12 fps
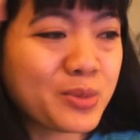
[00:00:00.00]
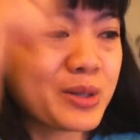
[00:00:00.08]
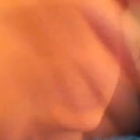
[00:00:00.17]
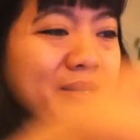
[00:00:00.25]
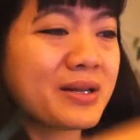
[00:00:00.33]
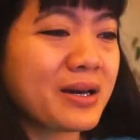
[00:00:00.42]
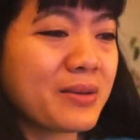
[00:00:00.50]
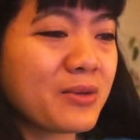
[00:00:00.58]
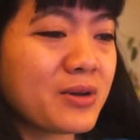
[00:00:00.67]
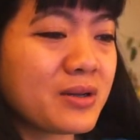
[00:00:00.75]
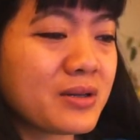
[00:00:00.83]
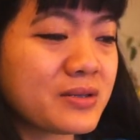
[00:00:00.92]
but I'm
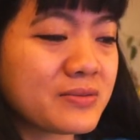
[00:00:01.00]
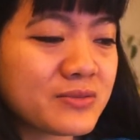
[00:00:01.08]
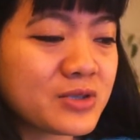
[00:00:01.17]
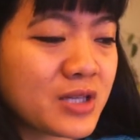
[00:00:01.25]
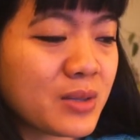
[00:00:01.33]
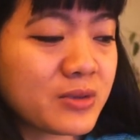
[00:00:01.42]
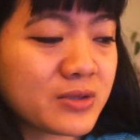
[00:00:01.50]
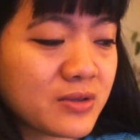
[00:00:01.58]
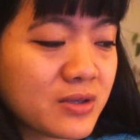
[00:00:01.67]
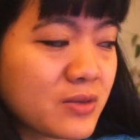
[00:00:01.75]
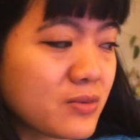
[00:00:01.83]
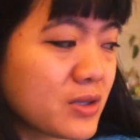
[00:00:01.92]
gonna
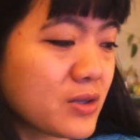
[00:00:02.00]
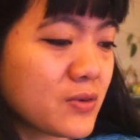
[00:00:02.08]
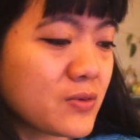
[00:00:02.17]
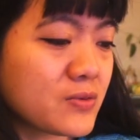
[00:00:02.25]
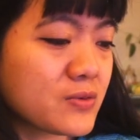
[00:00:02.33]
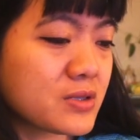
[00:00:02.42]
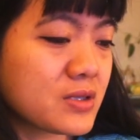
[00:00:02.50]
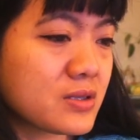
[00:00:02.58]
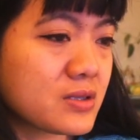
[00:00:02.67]
shamelessly reuse